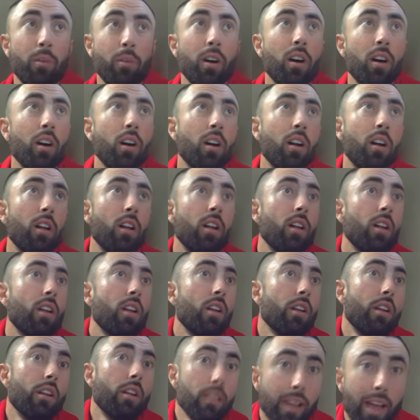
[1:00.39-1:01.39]
Uh,
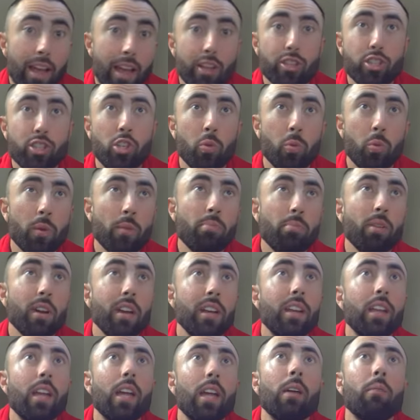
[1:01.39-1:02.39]
last year when we
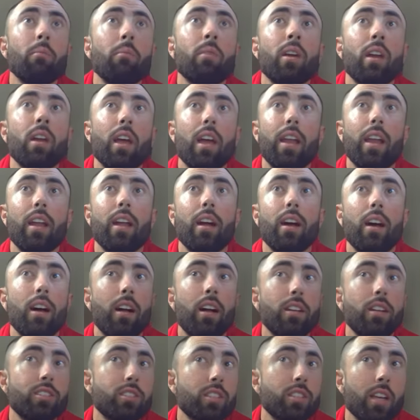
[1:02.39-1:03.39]
played them, and
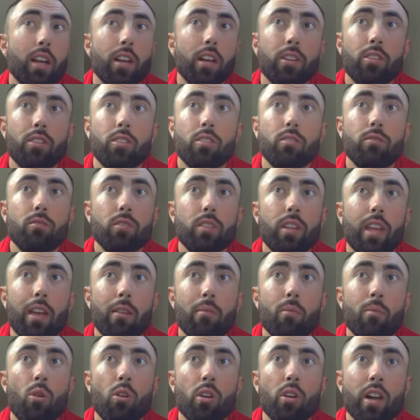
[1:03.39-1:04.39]
uh, just kind of gave
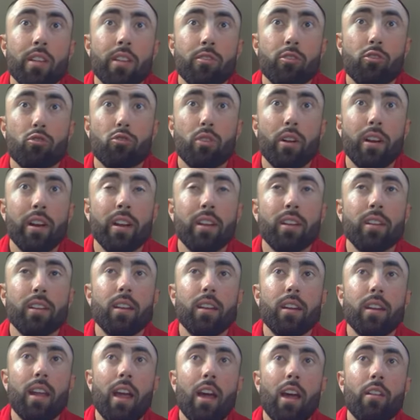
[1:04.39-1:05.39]
them all kinds of credit
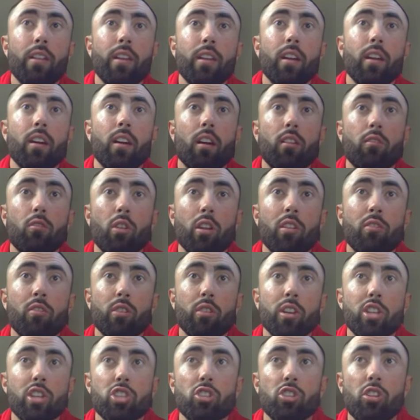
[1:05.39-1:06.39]
and how they are a really,
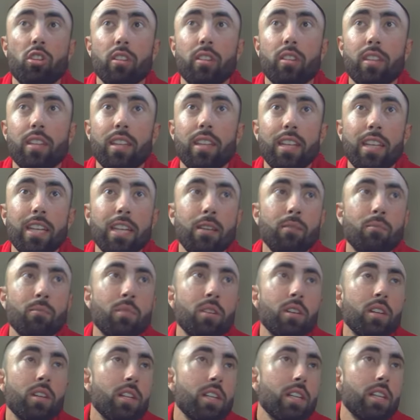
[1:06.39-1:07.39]
really strong
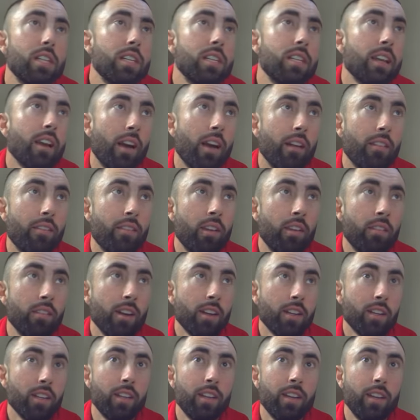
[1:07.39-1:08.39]
team. And kind of said he's
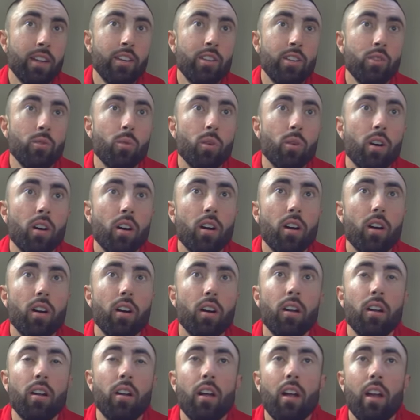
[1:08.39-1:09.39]
not going to get into
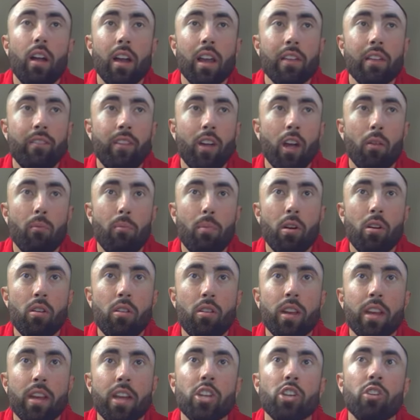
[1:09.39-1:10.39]
uh, any
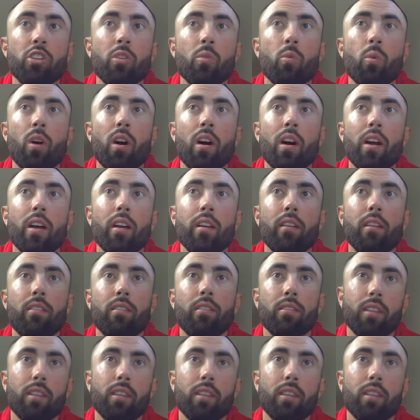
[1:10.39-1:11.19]
availability injury wise.